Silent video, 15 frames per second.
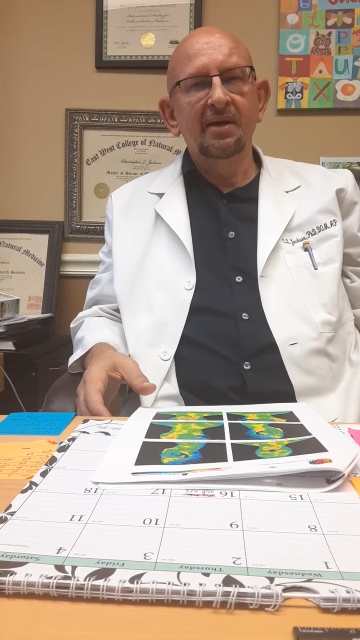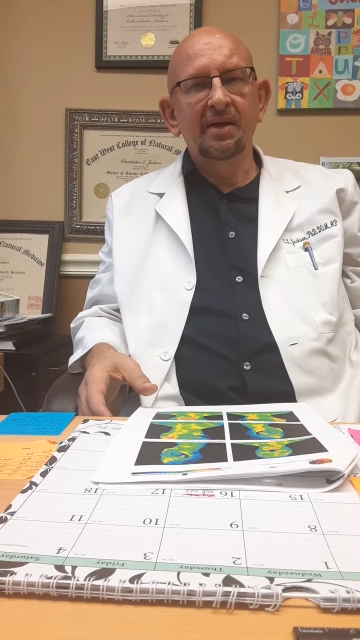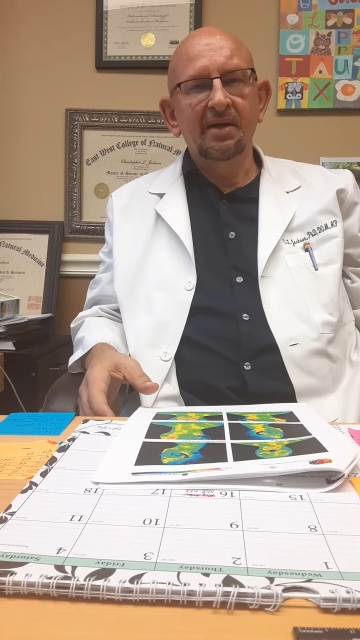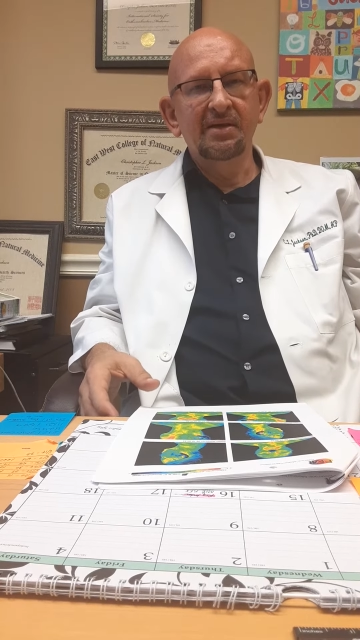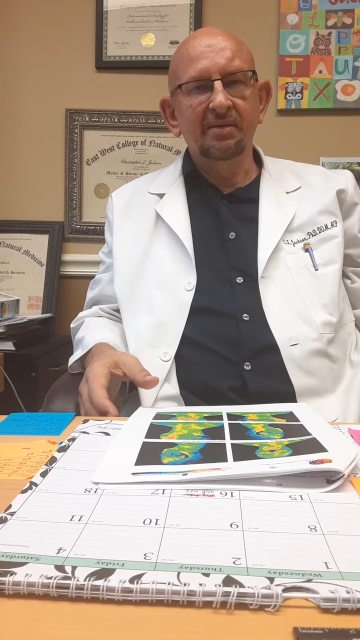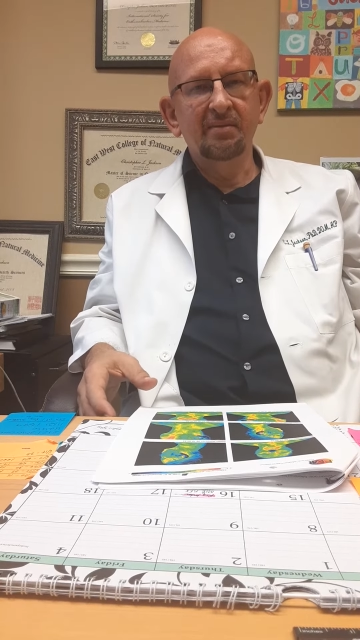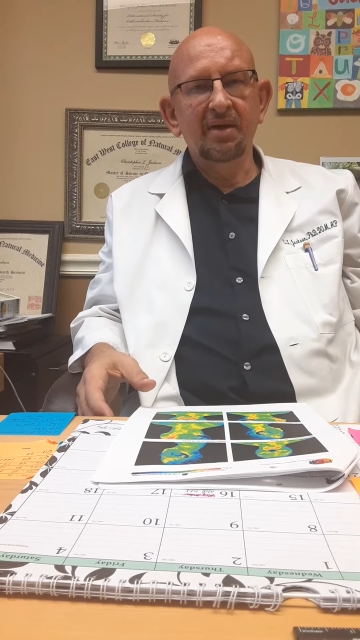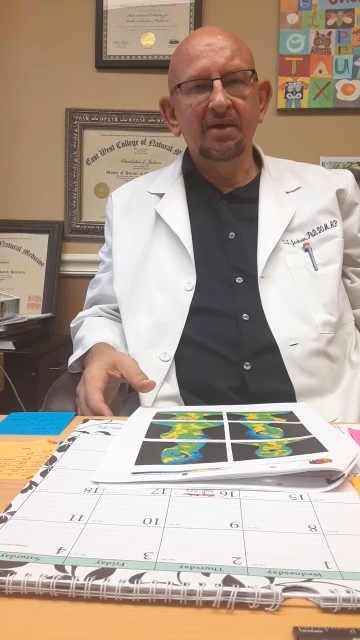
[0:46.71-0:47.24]

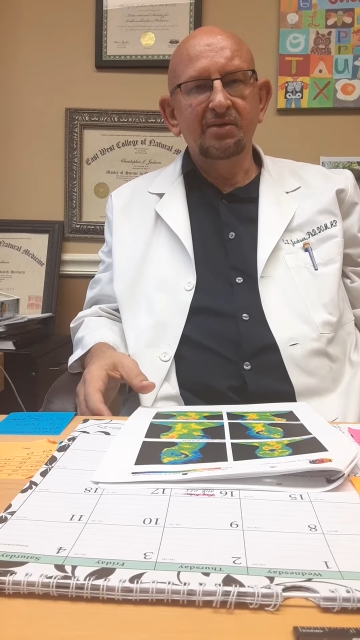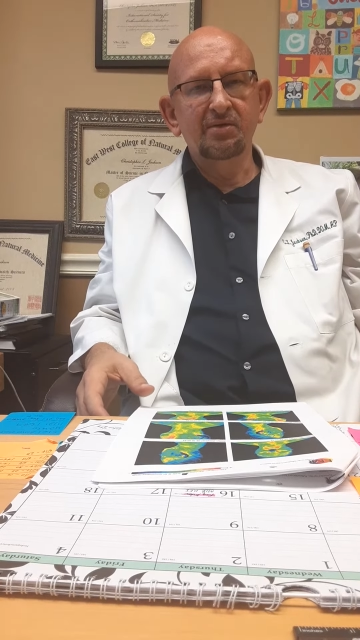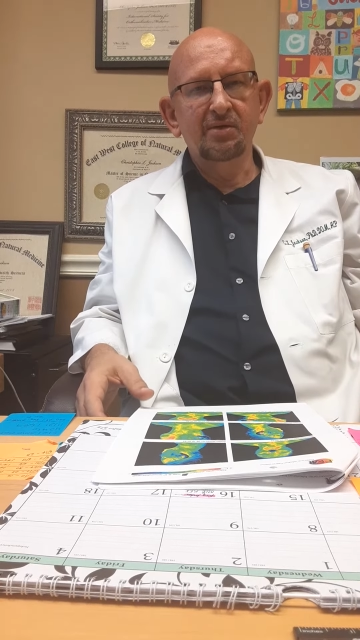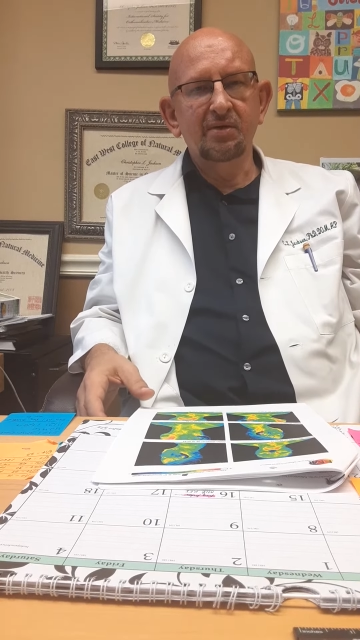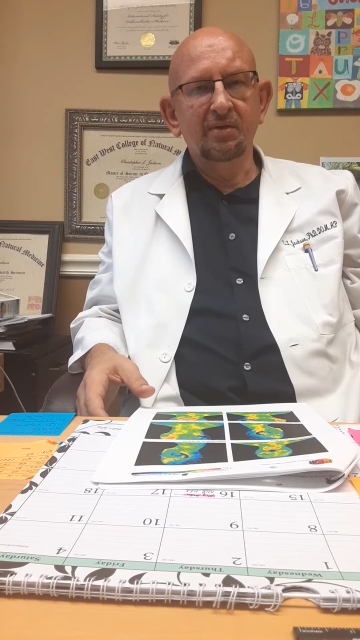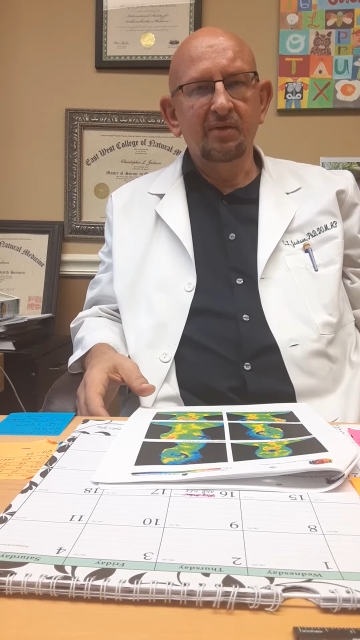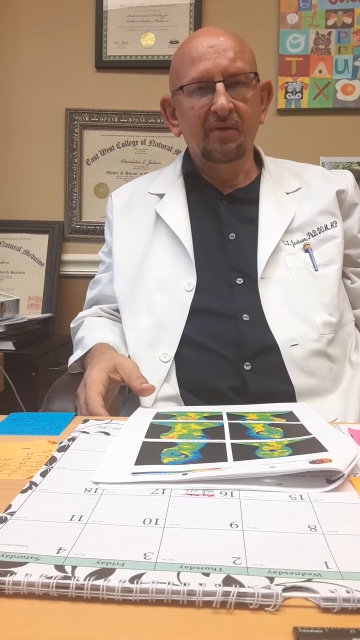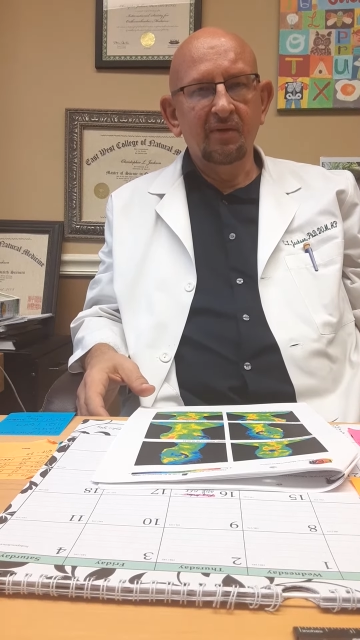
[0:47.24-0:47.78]
as a
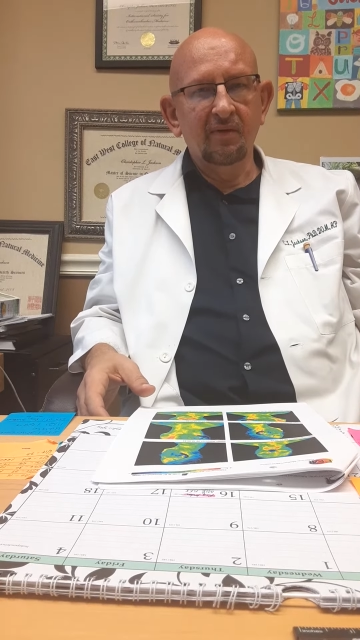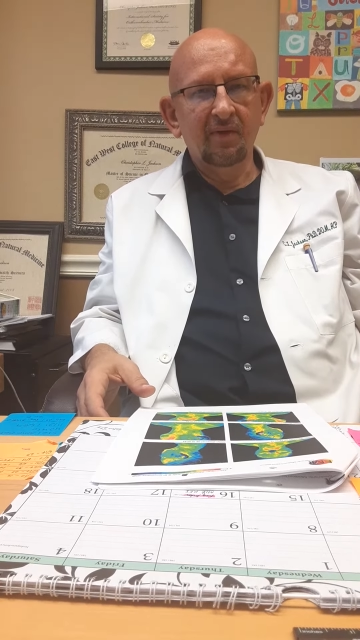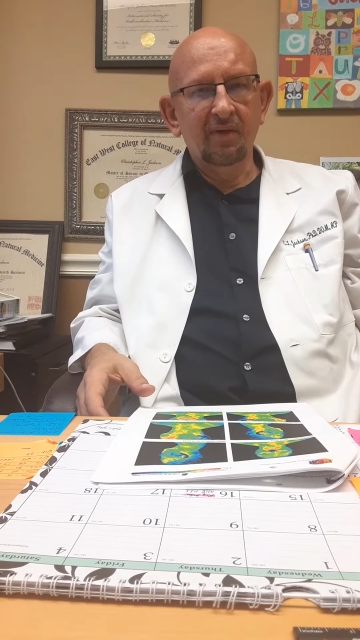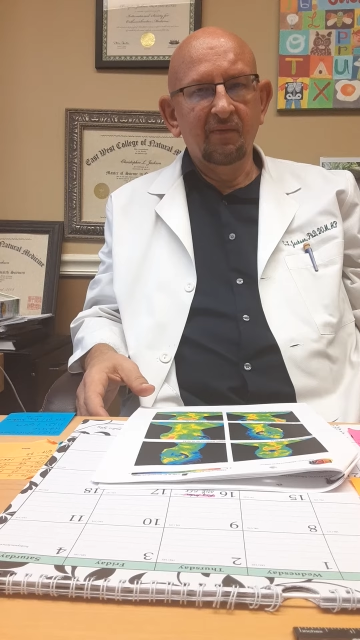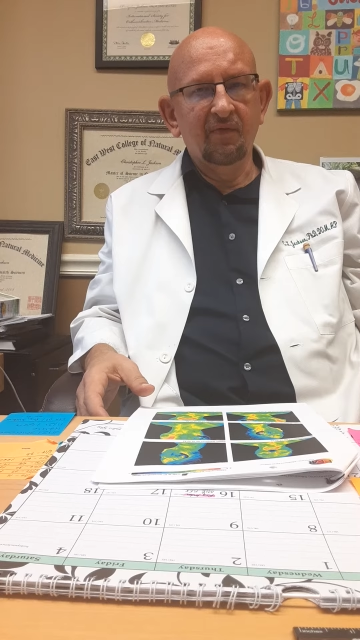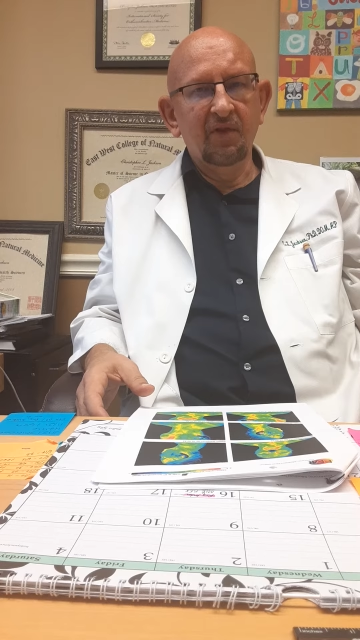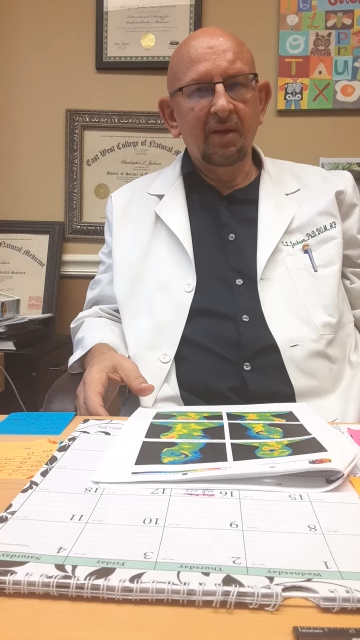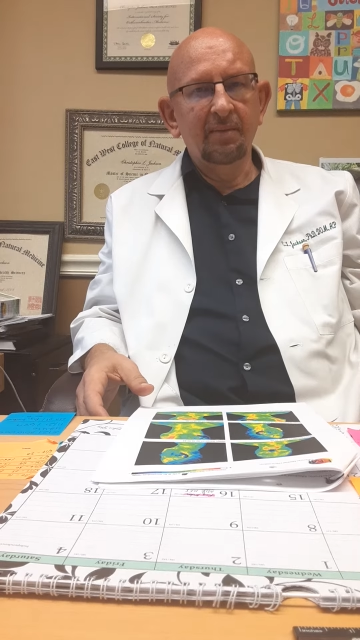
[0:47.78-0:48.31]
major
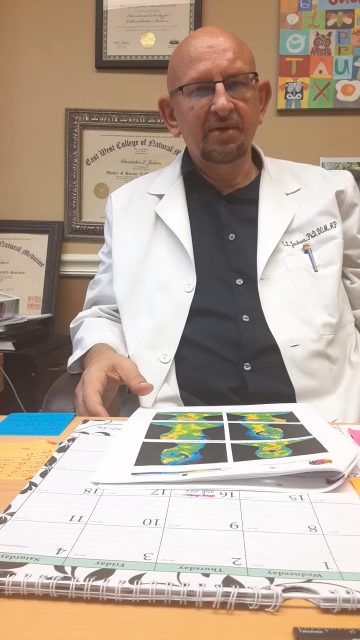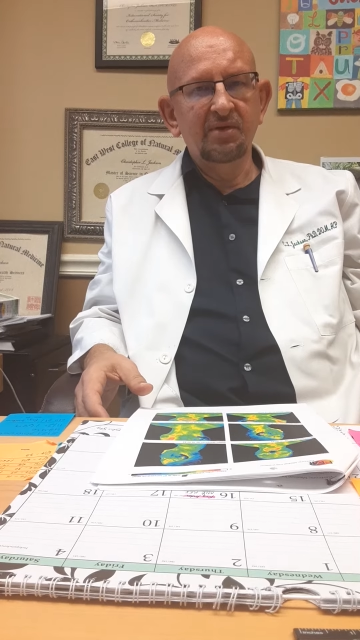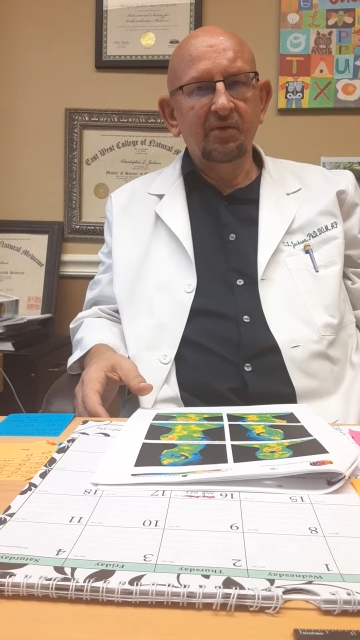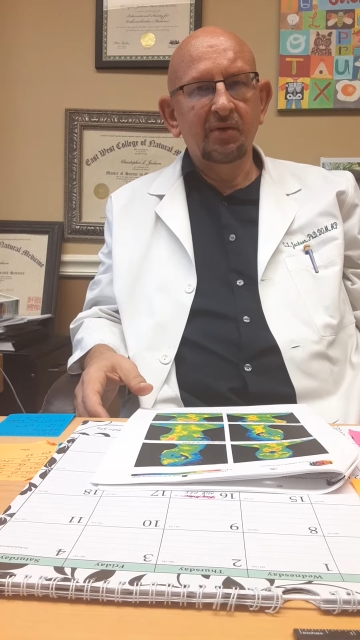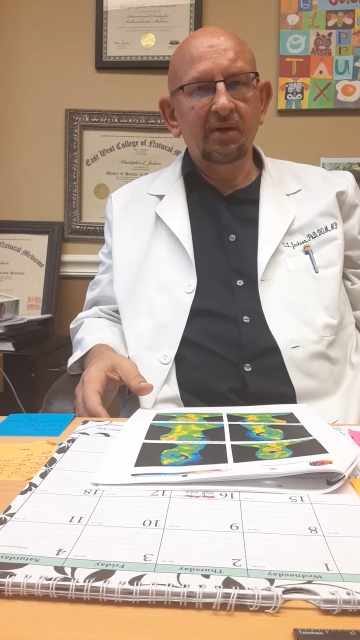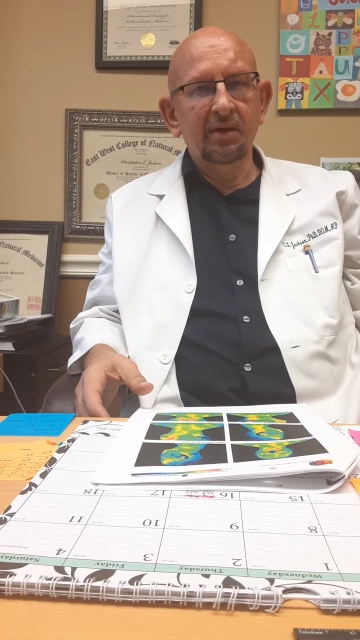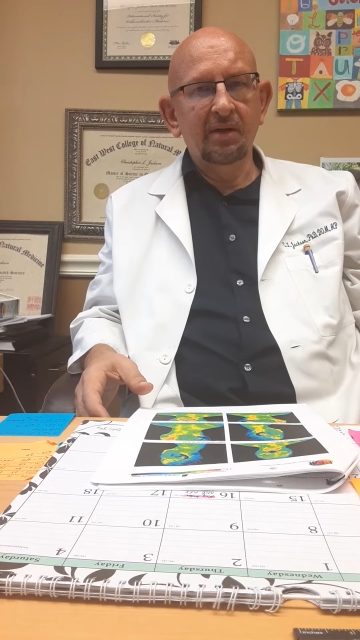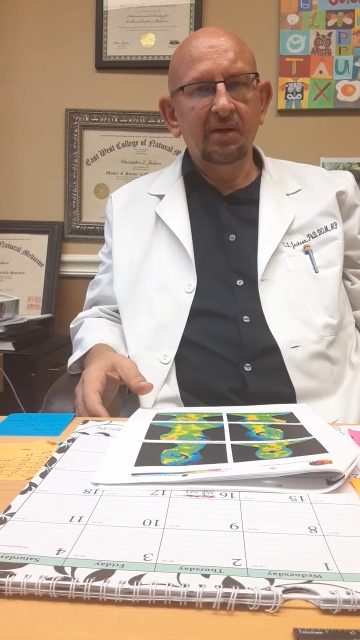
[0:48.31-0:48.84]

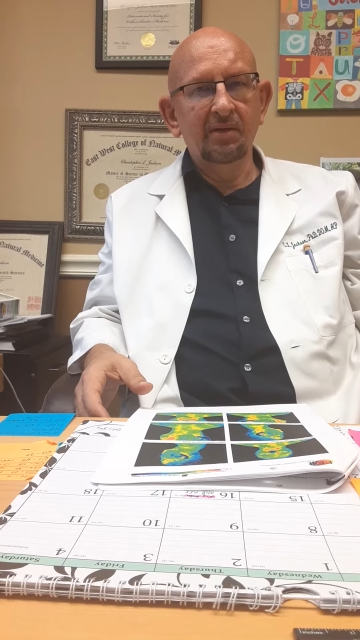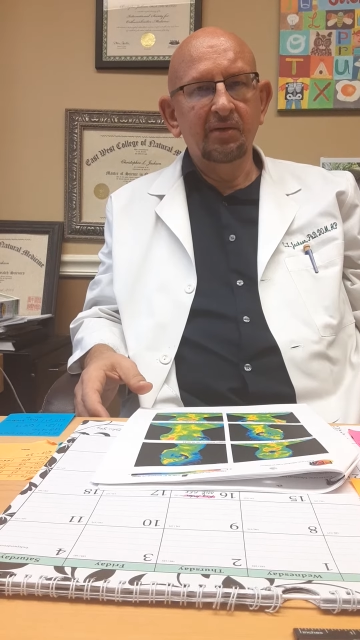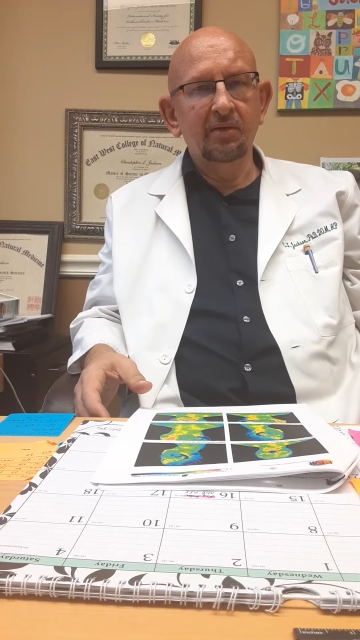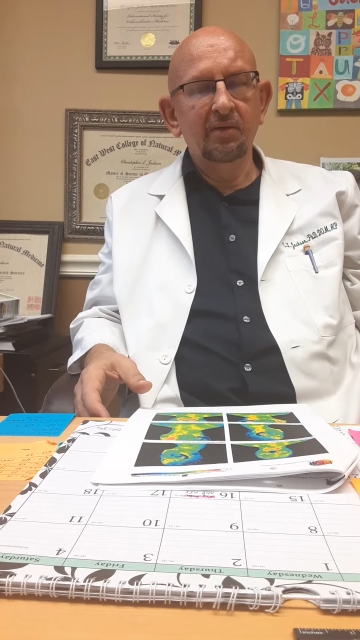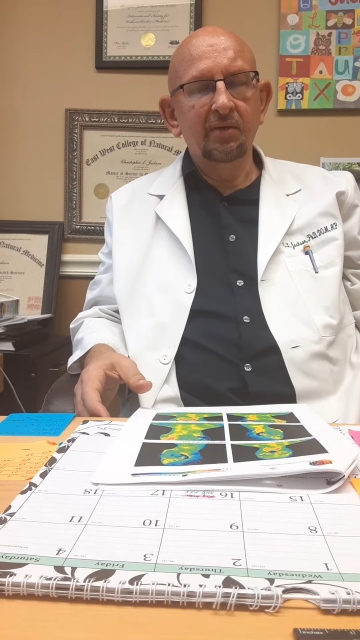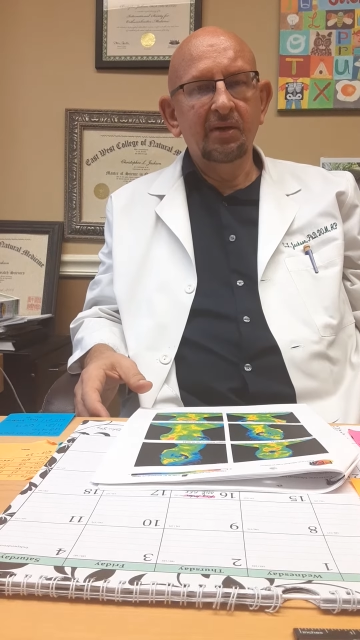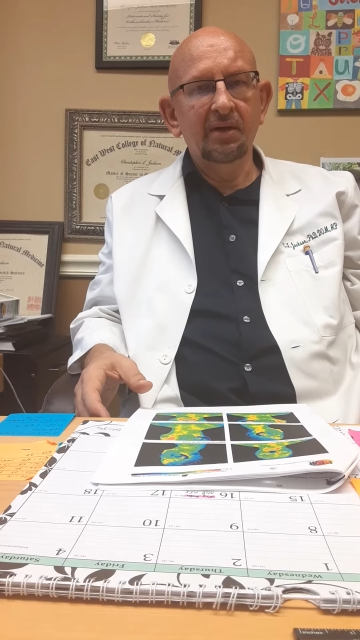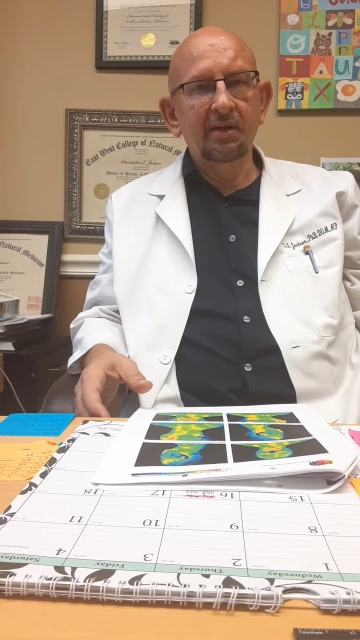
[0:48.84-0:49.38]
inflammatory
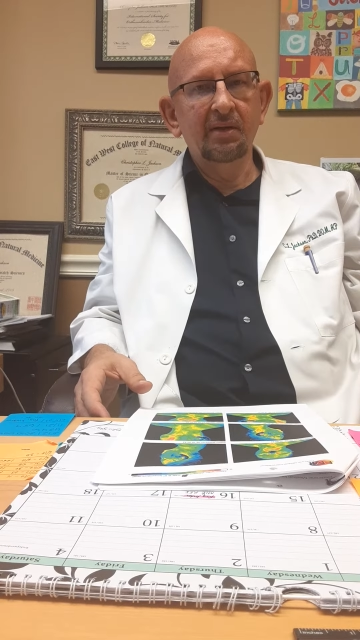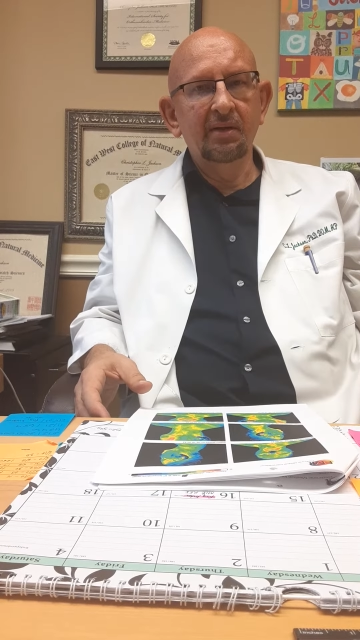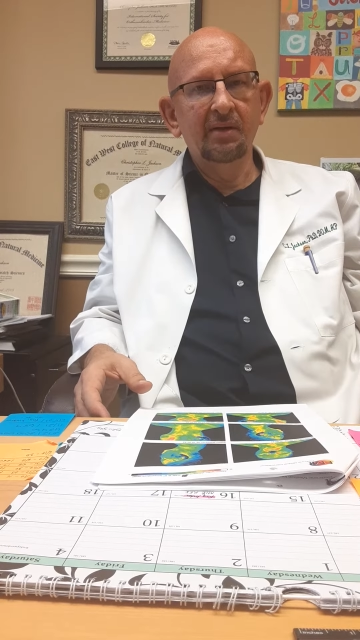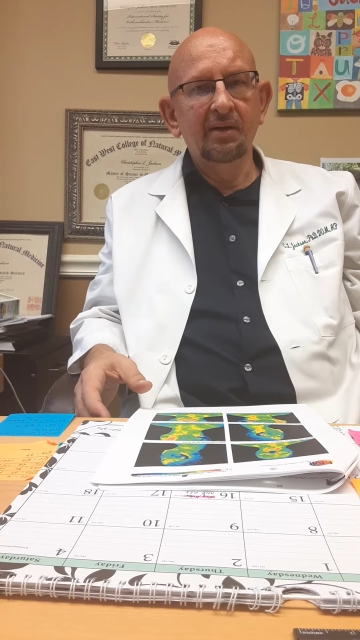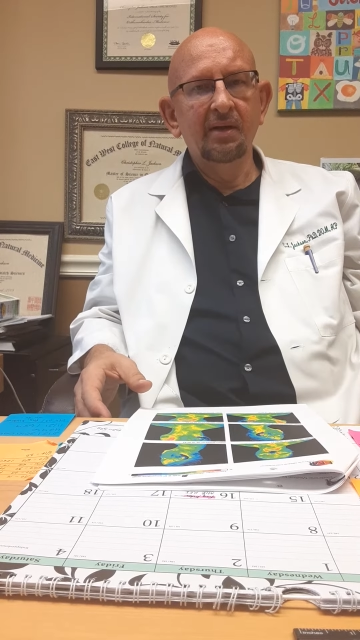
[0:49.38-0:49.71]
interleukin.